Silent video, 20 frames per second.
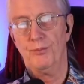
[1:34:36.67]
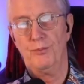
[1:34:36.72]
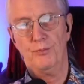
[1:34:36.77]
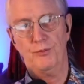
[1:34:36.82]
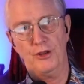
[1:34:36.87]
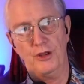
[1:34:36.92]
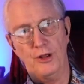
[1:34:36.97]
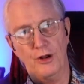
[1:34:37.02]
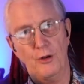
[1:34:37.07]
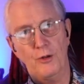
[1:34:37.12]

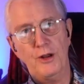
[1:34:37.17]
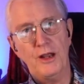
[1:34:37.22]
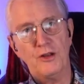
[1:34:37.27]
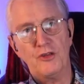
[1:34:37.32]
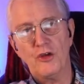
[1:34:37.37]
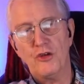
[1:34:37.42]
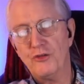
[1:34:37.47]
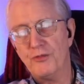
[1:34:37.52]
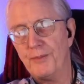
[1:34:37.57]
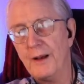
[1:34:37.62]
you don't hit
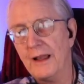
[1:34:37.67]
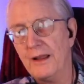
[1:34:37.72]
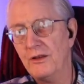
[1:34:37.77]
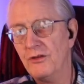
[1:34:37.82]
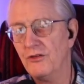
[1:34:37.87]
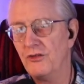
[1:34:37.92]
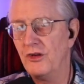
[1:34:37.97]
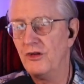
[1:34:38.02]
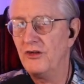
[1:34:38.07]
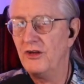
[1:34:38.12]
those
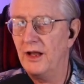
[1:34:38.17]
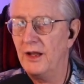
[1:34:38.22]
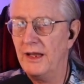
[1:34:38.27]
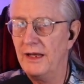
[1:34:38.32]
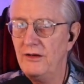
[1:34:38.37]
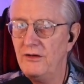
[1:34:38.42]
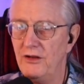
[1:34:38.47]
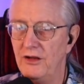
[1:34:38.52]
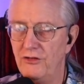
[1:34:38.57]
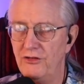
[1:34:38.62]
buttons until
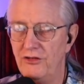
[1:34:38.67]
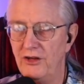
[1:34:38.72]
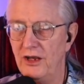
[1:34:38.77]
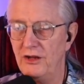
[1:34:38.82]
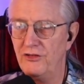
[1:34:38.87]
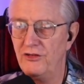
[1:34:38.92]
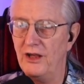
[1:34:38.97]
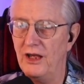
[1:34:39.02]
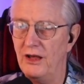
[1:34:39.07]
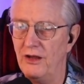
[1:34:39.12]
ATC
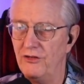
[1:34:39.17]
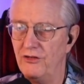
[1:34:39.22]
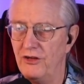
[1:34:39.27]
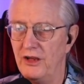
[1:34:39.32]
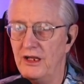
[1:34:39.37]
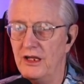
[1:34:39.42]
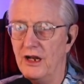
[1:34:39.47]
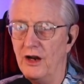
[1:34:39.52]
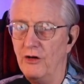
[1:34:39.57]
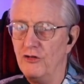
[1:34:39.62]
says,
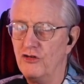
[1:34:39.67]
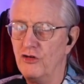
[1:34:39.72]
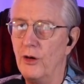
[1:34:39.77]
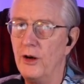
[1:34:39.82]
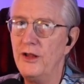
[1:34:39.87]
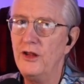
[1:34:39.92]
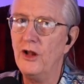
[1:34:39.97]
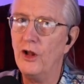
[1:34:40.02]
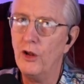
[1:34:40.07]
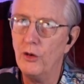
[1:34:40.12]

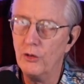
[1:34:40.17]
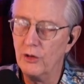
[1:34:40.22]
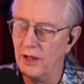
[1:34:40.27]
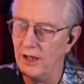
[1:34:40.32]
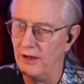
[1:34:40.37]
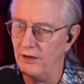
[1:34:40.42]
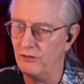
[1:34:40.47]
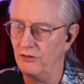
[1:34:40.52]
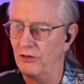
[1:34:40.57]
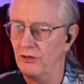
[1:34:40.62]
join the
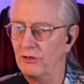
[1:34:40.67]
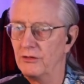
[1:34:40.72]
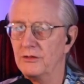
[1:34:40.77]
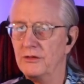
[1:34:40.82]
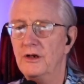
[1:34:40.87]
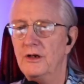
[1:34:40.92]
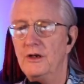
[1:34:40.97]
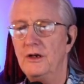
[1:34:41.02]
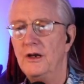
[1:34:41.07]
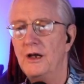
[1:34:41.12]
localizer,
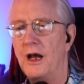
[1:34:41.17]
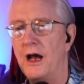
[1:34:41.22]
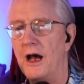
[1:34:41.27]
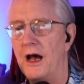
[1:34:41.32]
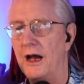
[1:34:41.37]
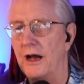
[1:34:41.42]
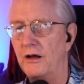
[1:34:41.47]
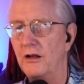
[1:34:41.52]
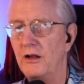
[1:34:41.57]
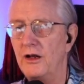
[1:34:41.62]

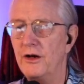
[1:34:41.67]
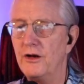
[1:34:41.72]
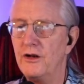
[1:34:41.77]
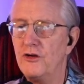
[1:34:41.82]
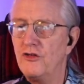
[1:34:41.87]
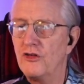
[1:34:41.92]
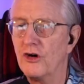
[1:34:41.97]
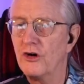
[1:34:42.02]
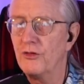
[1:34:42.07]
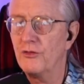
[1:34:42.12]
clear to
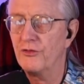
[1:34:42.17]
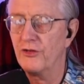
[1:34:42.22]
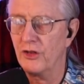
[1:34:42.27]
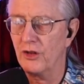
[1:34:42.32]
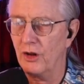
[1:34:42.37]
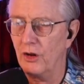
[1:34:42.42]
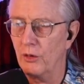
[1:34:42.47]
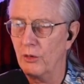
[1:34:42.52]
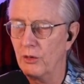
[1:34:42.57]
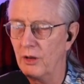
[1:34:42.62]
turn for
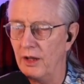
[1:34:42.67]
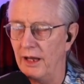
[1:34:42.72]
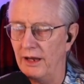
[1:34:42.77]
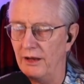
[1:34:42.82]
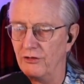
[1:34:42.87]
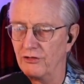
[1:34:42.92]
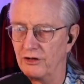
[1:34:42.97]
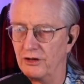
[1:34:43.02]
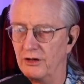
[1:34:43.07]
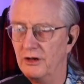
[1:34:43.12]
the
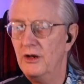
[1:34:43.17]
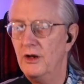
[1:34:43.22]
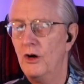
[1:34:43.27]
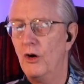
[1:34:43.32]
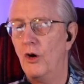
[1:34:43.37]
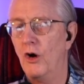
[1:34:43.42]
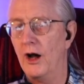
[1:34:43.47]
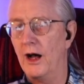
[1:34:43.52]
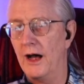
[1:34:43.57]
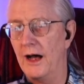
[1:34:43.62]
localizer,
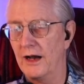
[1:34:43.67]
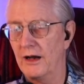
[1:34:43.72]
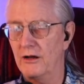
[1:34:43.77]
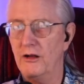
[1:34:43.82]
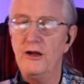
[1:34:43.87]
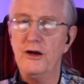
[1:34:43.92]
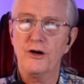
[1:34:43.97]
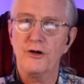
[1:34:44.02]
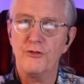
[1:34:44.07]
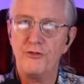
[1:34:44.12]

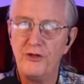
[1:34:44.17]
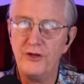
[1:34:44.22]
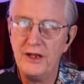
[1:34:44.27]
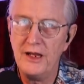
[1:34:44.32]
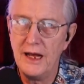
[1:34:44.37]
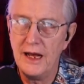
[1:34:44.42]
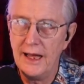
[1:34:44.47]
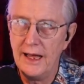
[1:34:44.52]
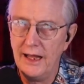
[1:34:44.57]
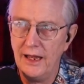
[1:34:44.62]
cleared for the
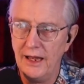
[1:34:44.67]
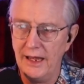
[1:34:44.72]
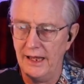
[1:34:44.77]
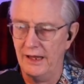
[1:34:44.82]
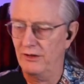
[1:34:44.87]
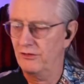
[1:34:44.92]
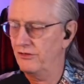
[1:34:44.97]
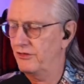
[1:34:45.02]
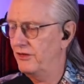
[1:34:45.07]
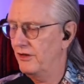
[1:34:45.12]
ILS.